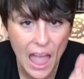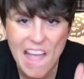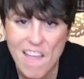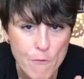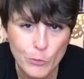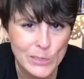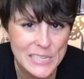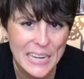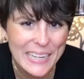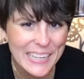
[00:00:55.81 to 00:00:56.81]
Every
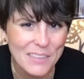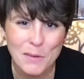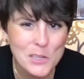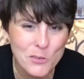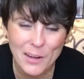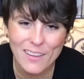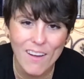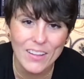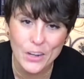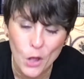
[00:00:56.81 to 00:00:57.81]
time I try to
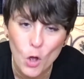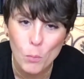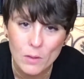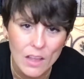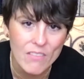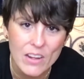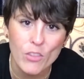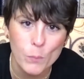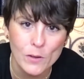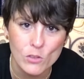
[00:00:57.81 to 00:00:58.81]
call it Hope, Love, and
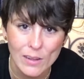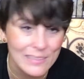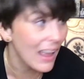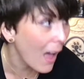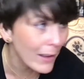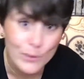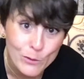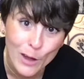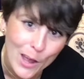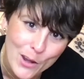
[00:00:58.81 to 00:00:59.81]
Other Punchlines. I do
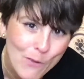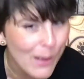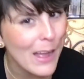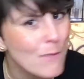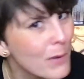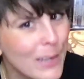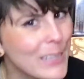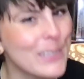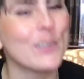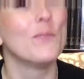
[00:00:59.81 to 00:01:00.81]
not know why, but I
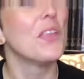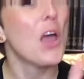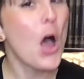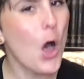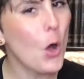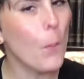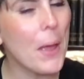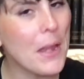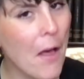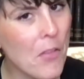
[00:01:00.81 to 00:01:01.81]
do. Hope
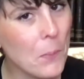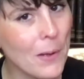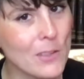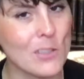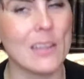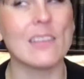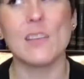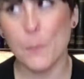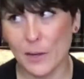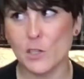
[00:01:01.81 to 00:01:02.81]
and Other Punchlines
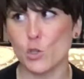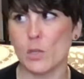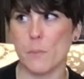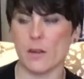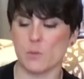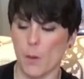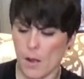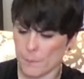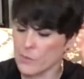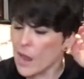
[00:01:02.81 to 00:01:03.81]
by Julie Buxbaum.